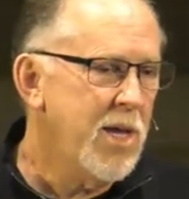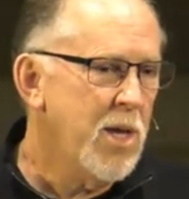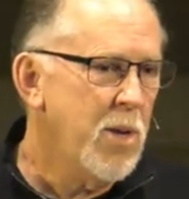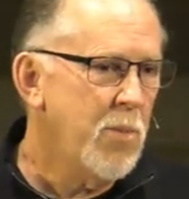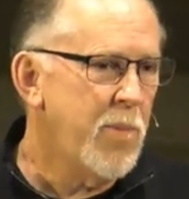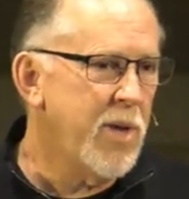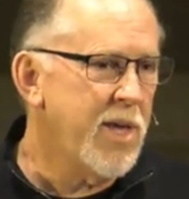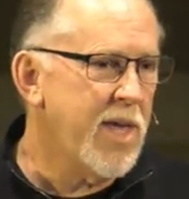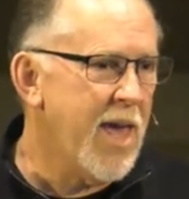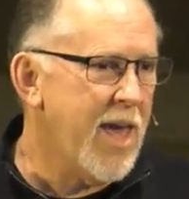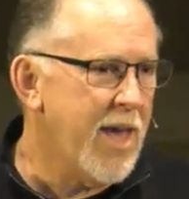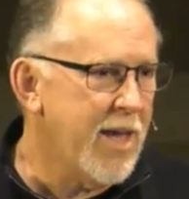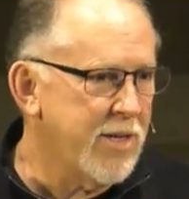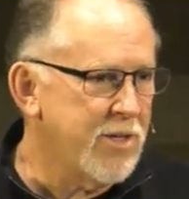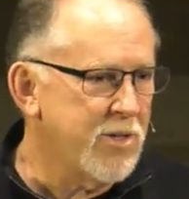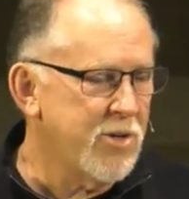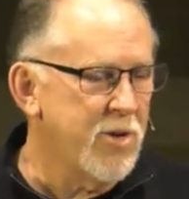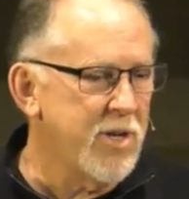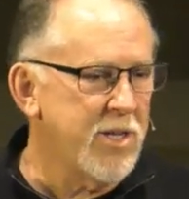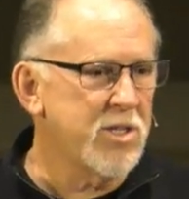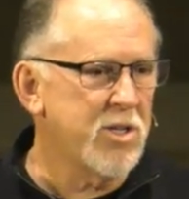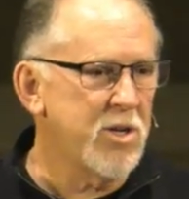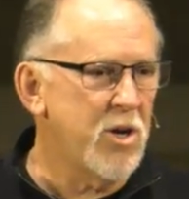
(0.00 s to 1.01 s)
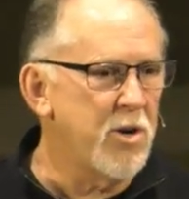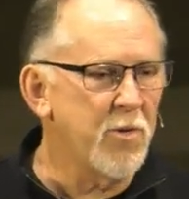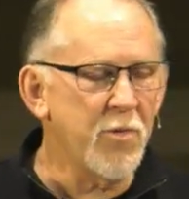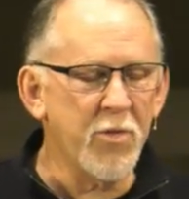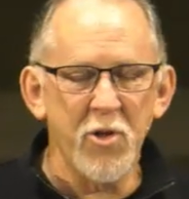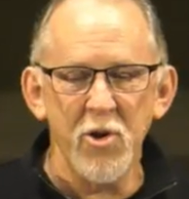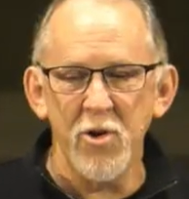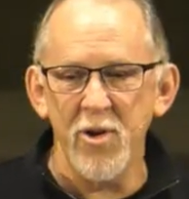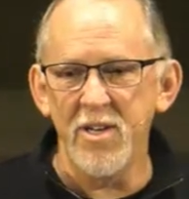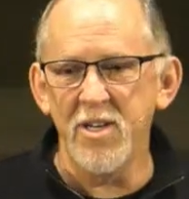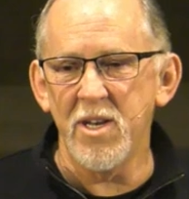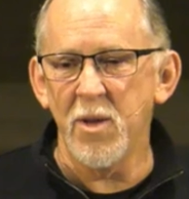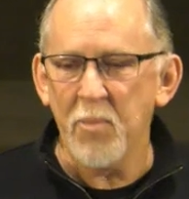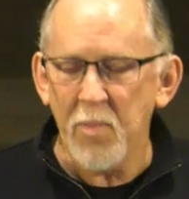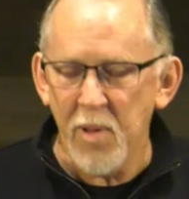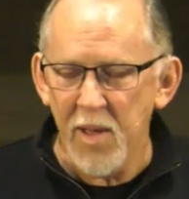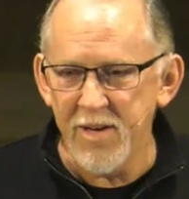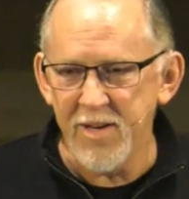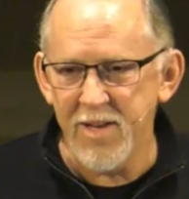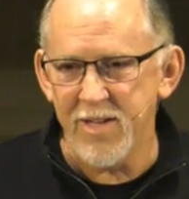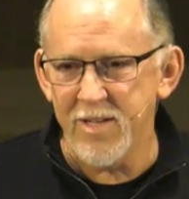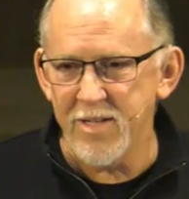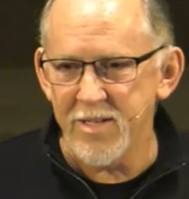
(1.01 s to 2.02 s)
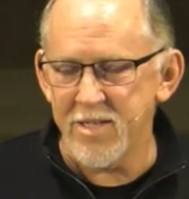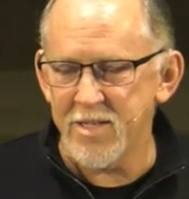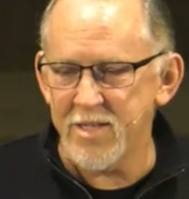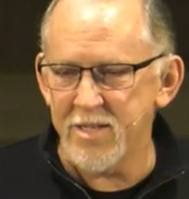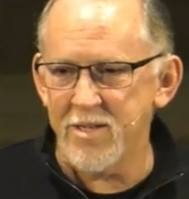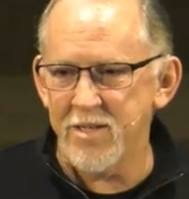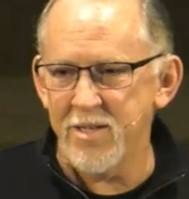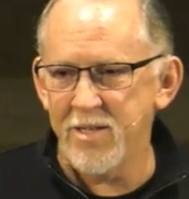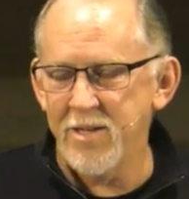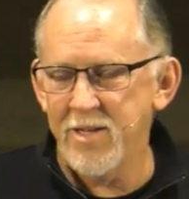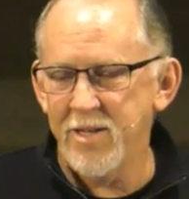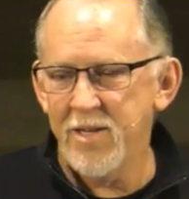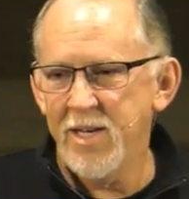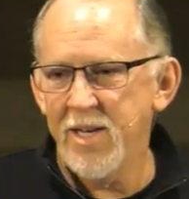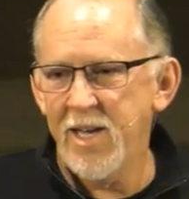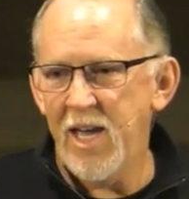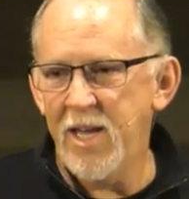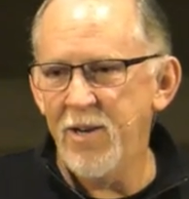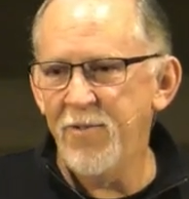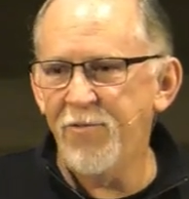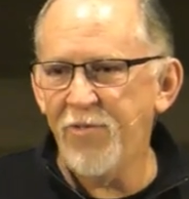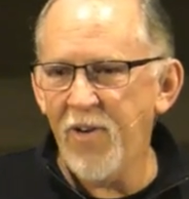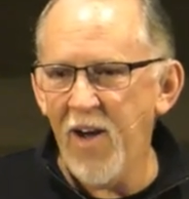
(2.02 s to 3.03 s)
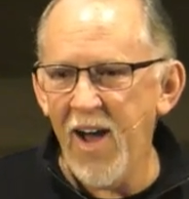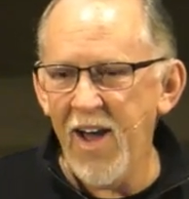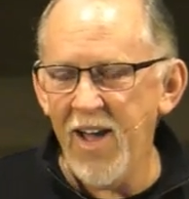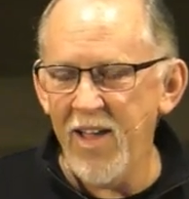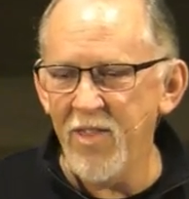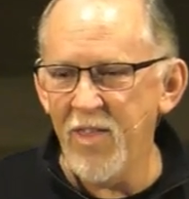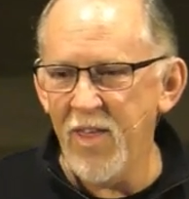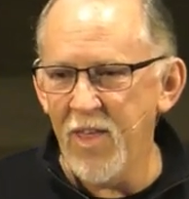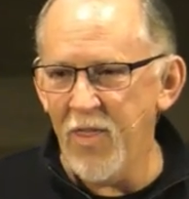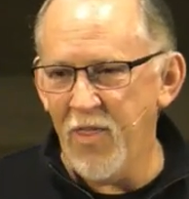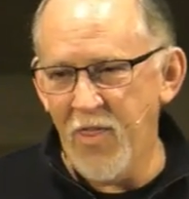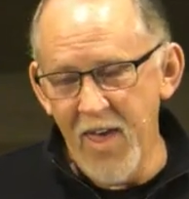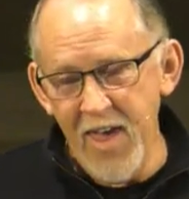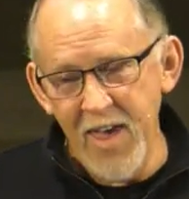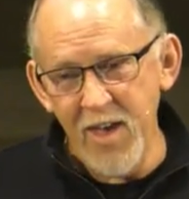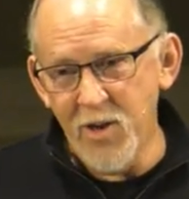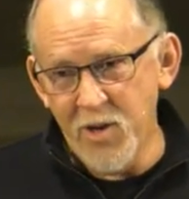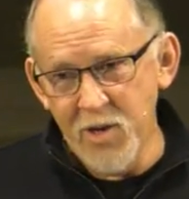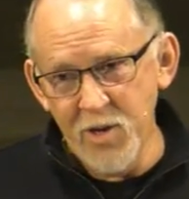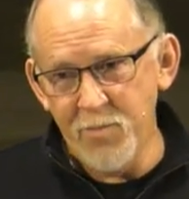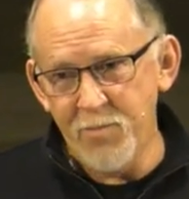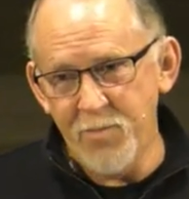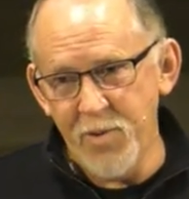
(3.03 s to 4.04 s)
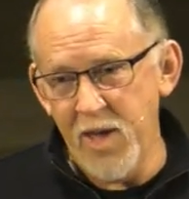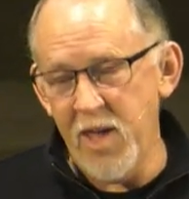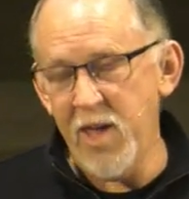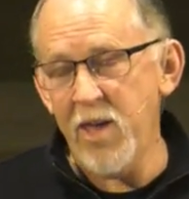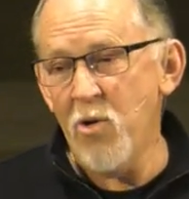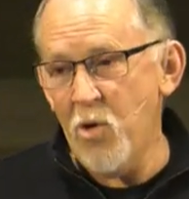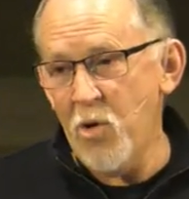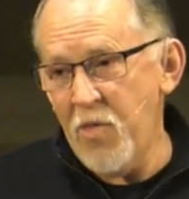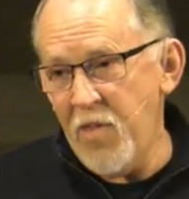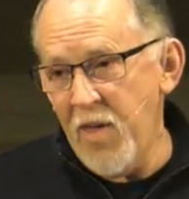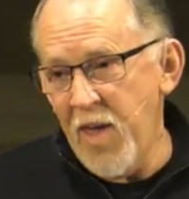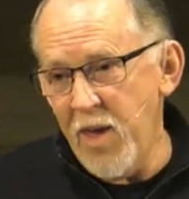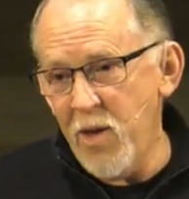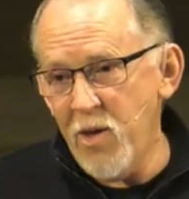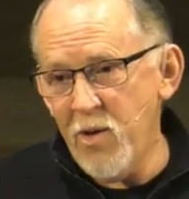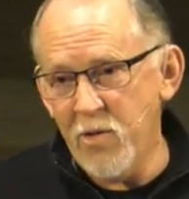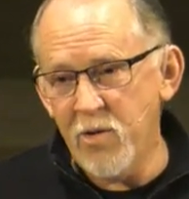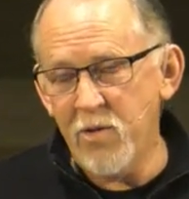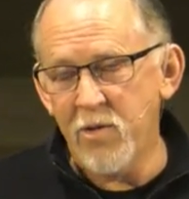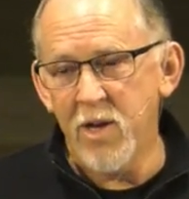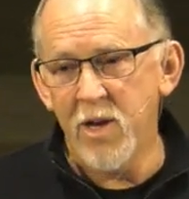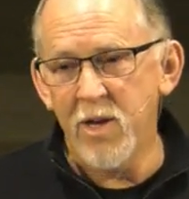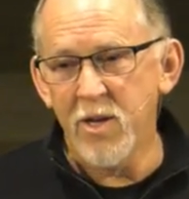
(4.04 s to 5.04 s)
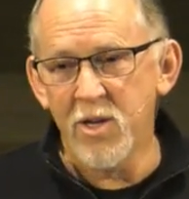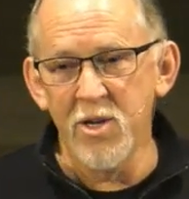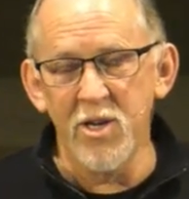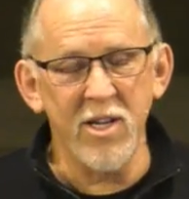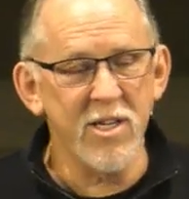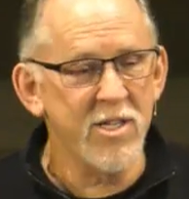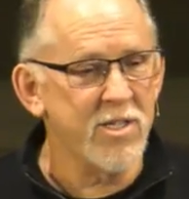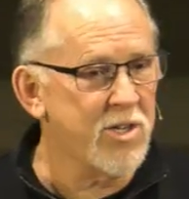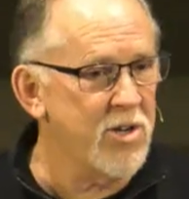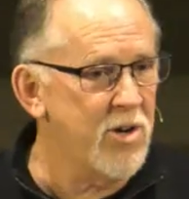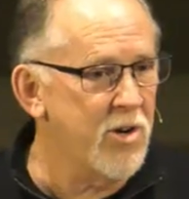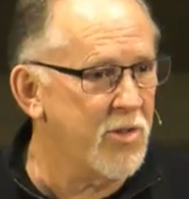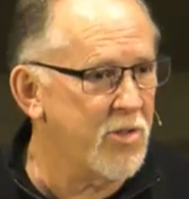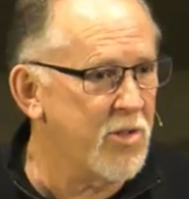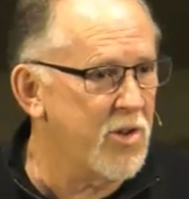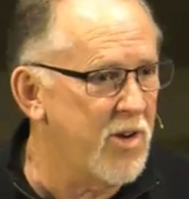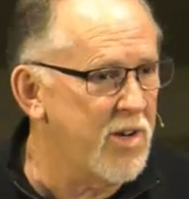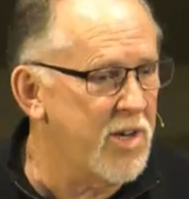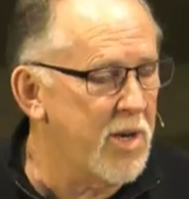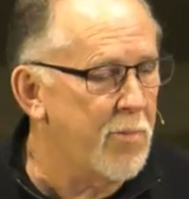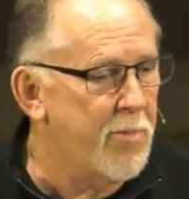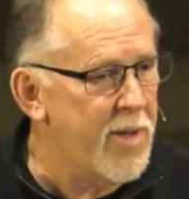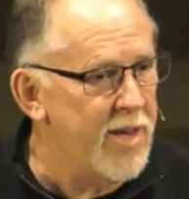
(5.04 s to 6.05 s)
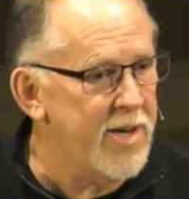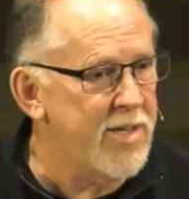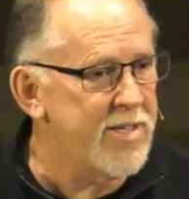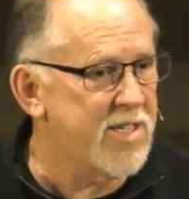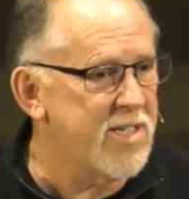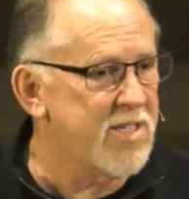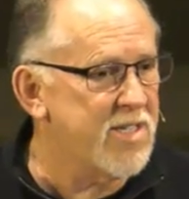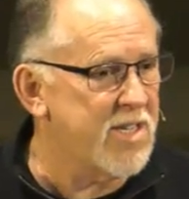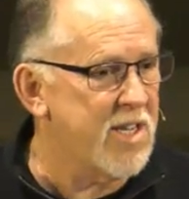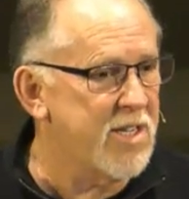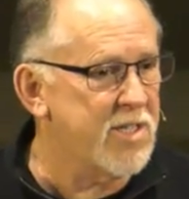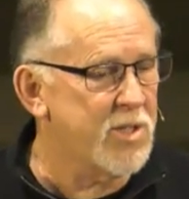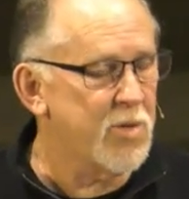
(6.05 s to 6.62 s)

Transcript: began to exert their independence and find that they could exert their independence in such a